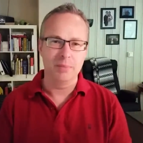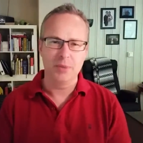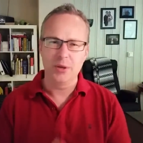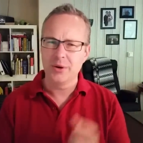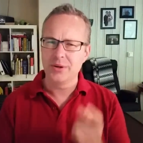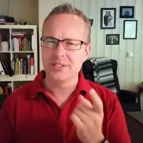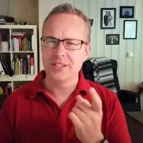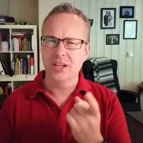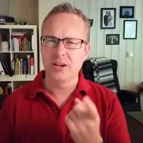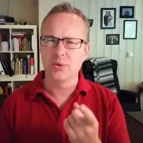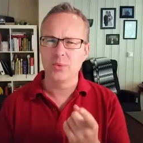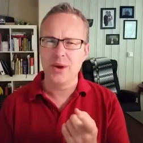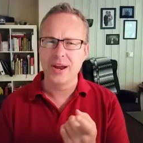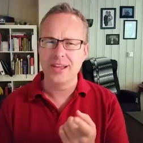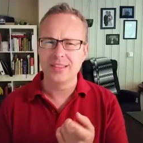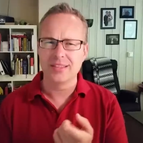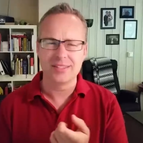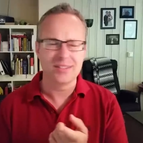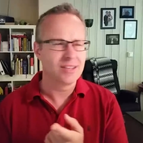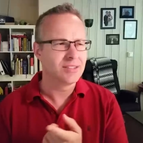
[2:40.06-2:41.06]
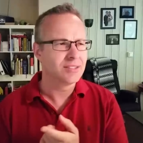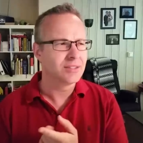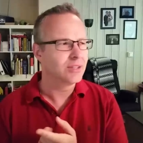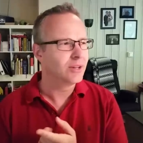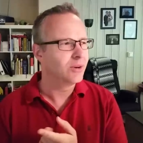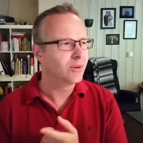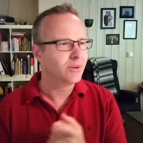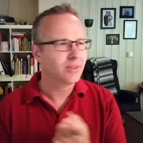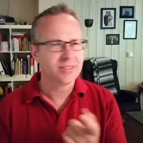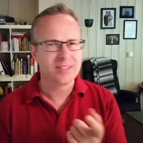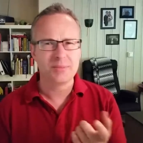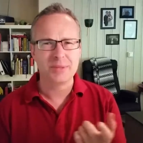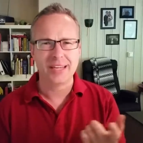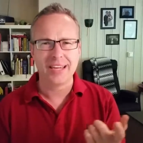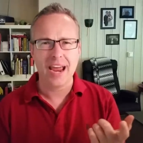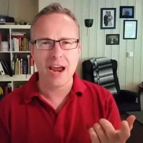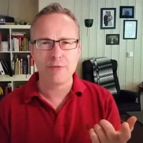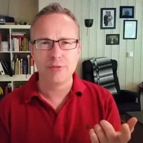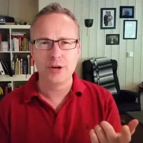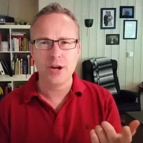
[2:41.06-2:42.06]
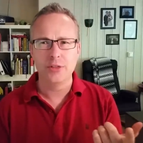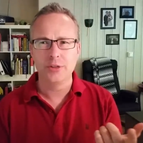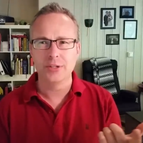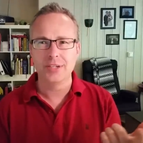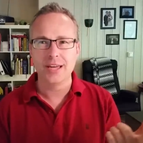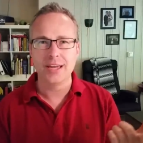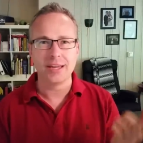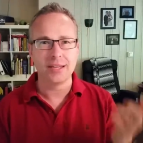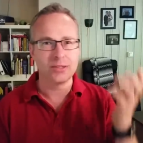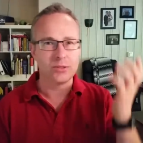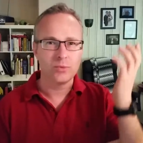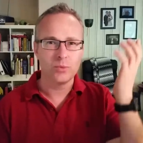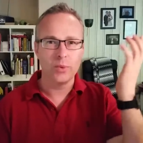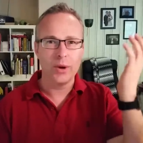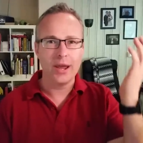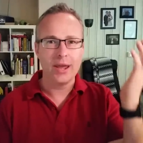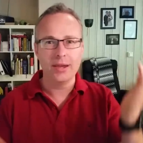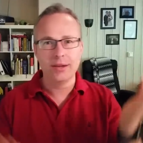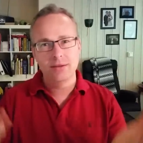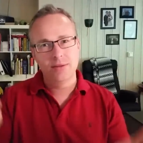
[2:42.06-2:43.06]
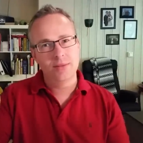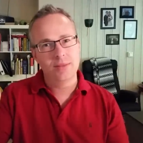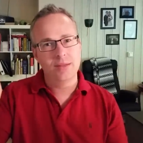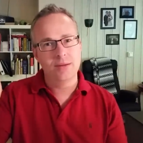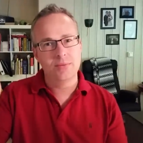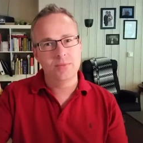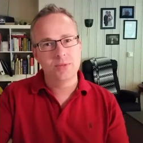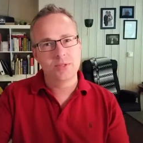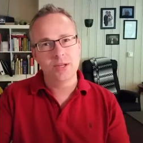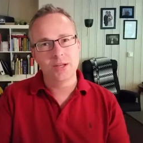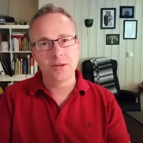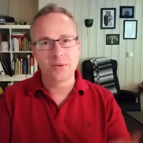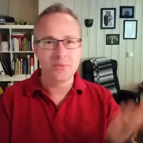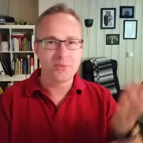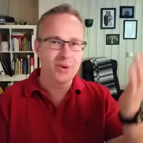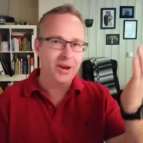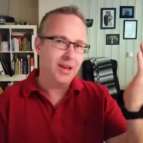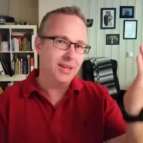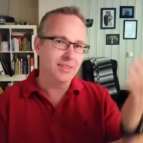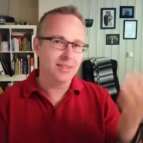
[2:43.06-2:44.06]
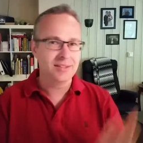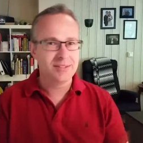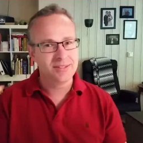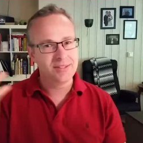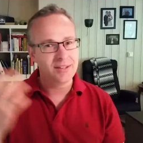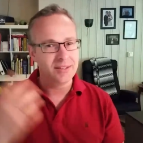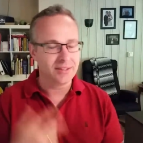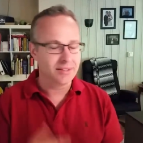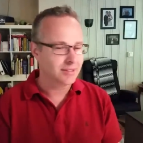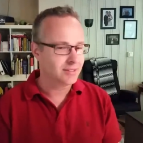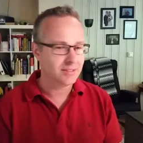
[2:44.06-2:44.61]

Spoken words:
There is a lot of rain this season though. Seems like every other day it's rain, then sun, rain, then sun.